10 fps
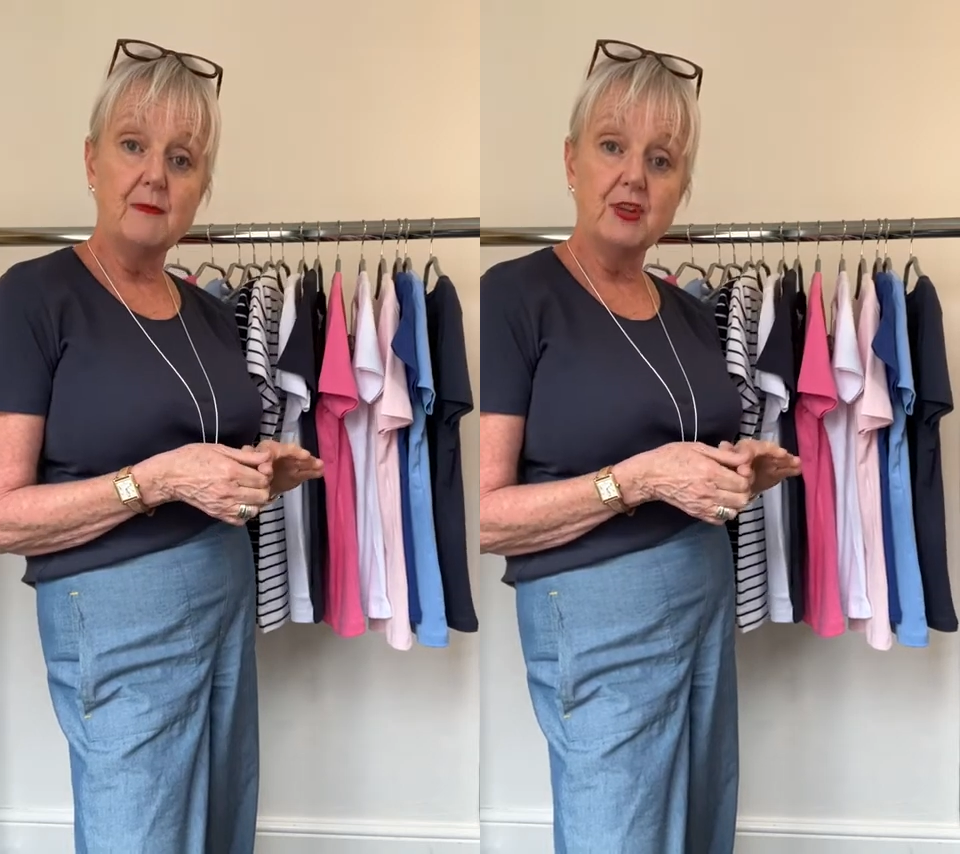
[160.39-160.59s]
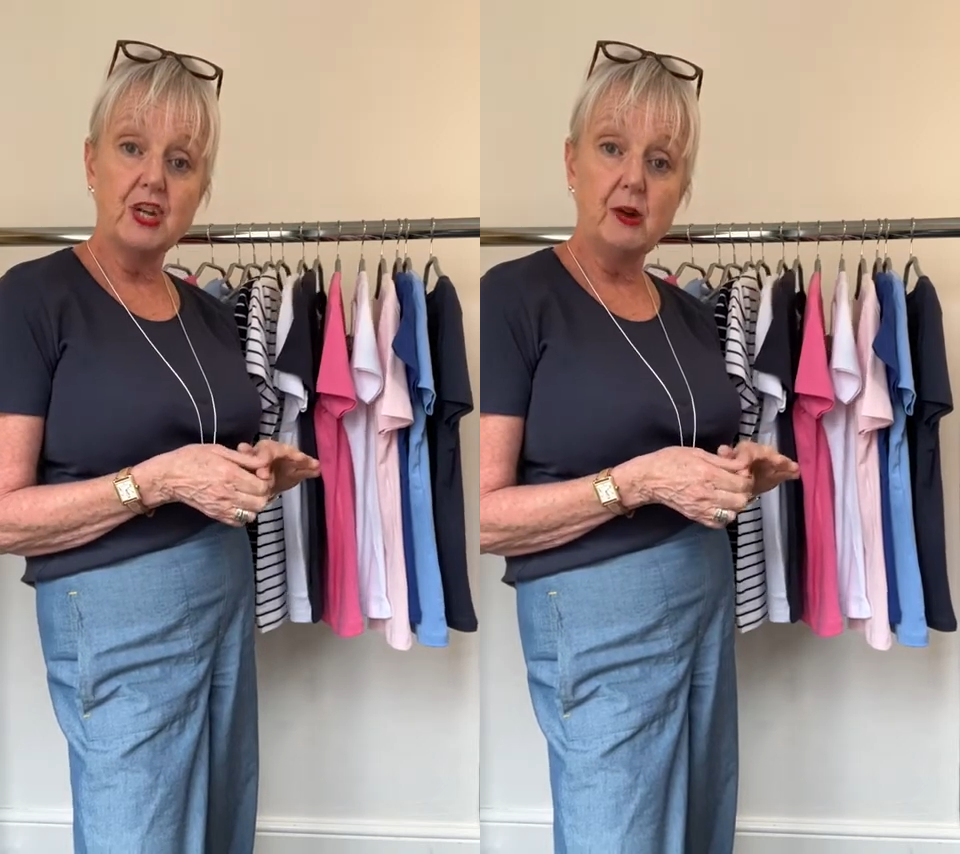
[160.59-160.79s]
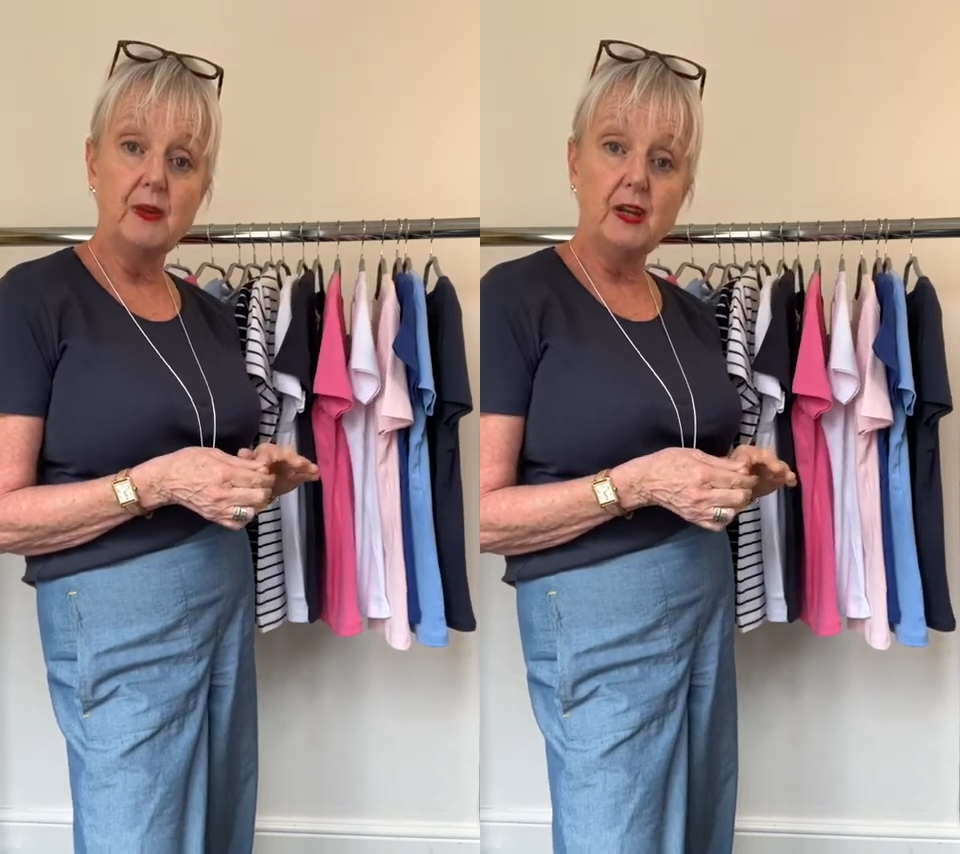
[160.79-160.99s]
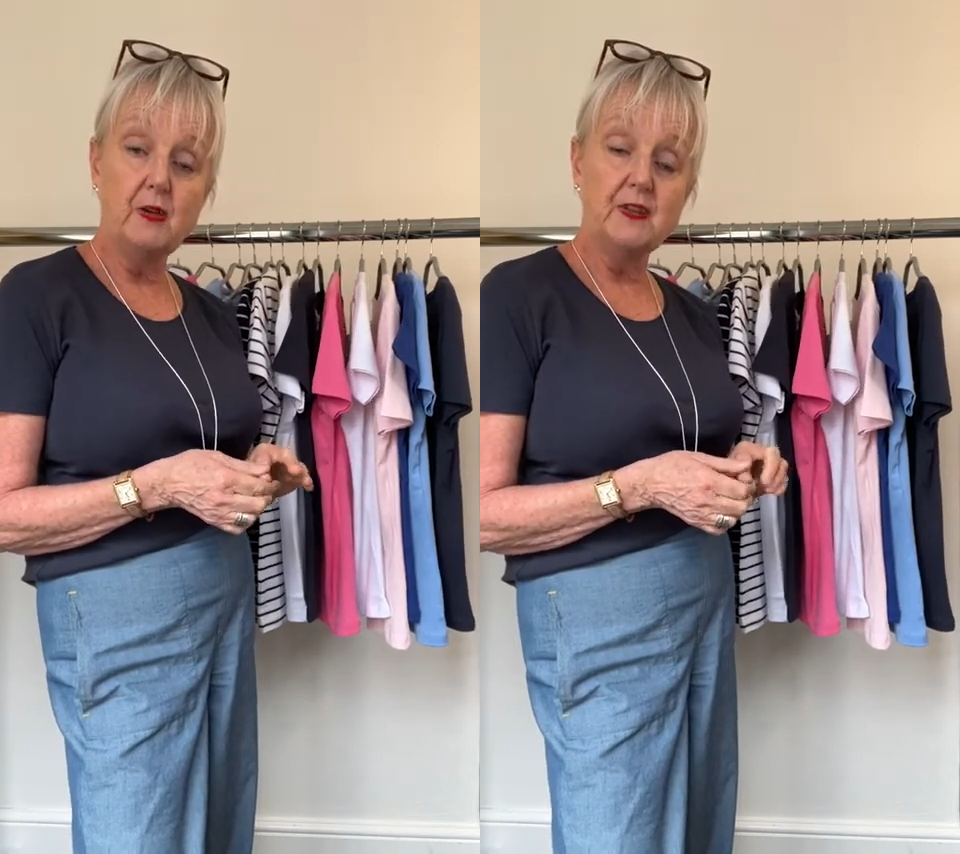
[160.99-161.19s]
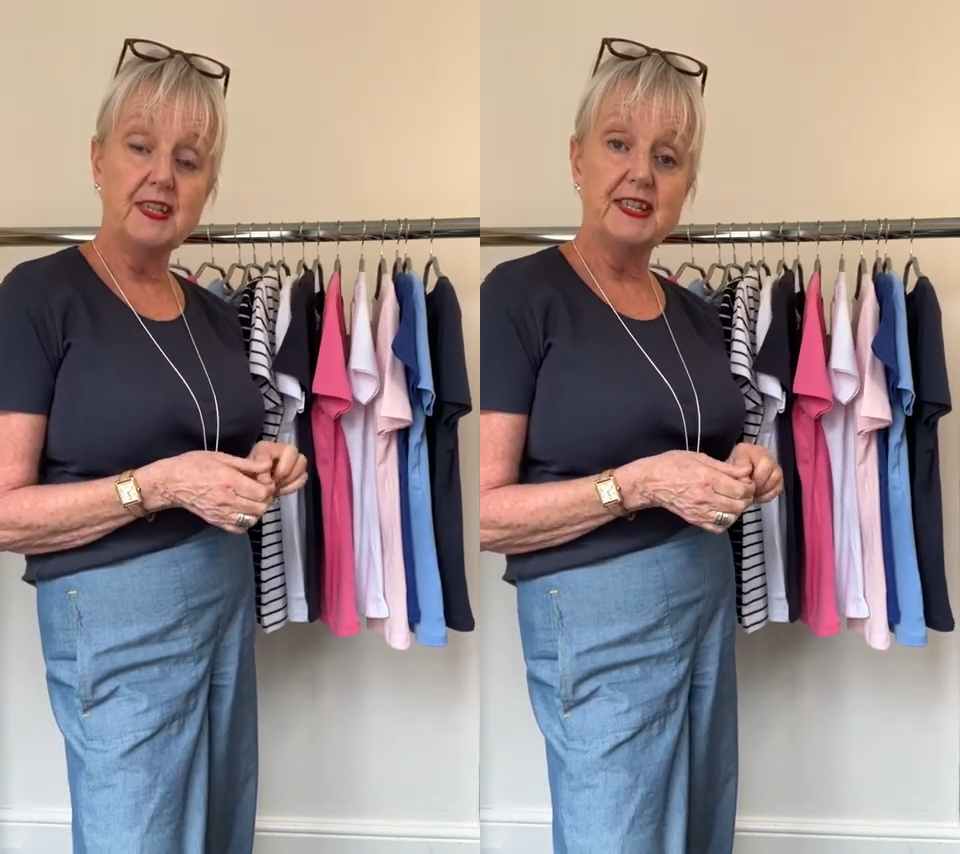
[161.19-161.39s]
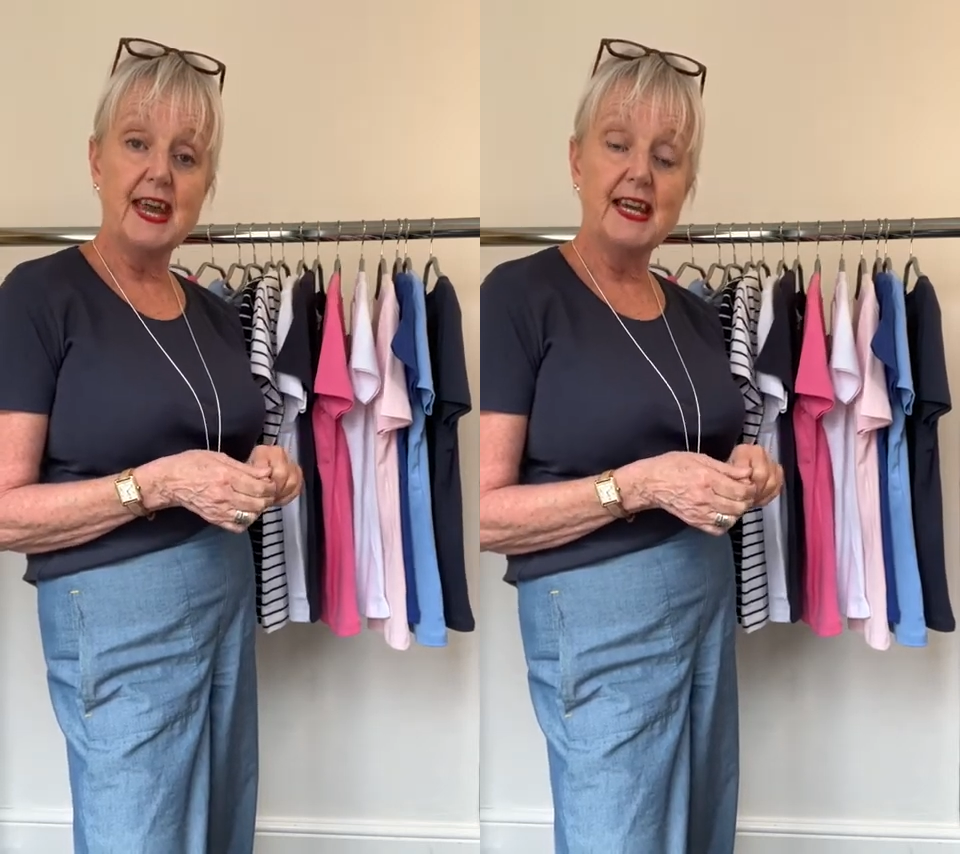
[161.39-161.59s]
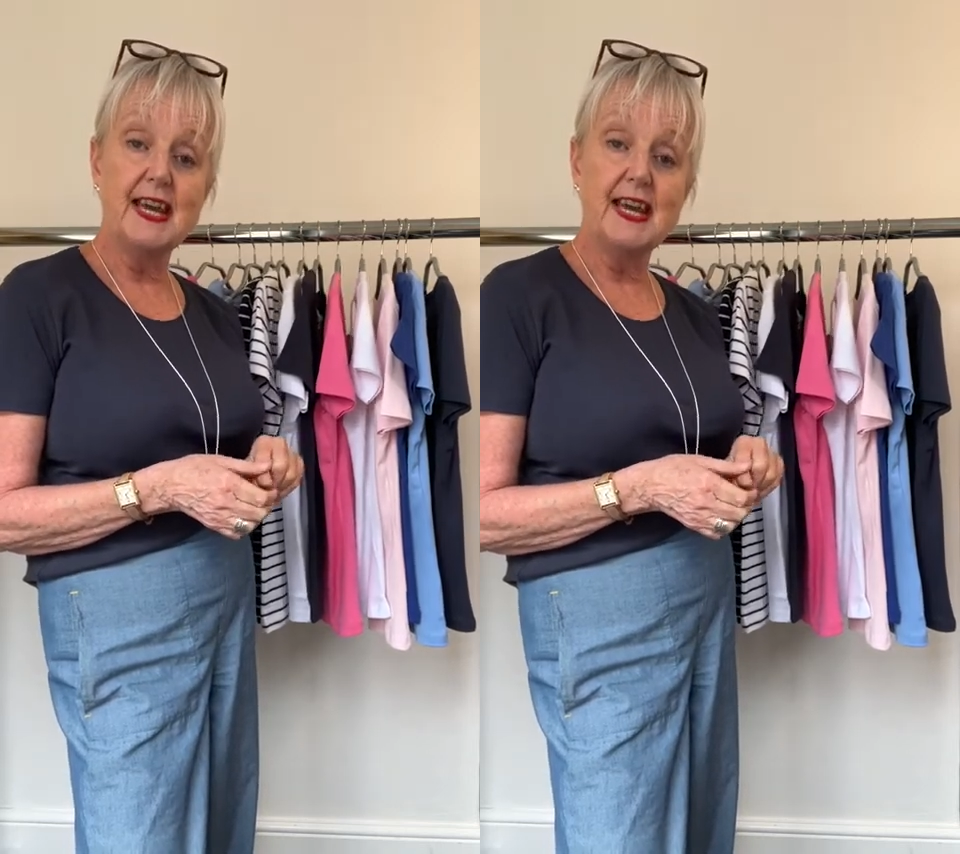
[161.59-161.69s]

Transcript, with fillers: I'm showing you today,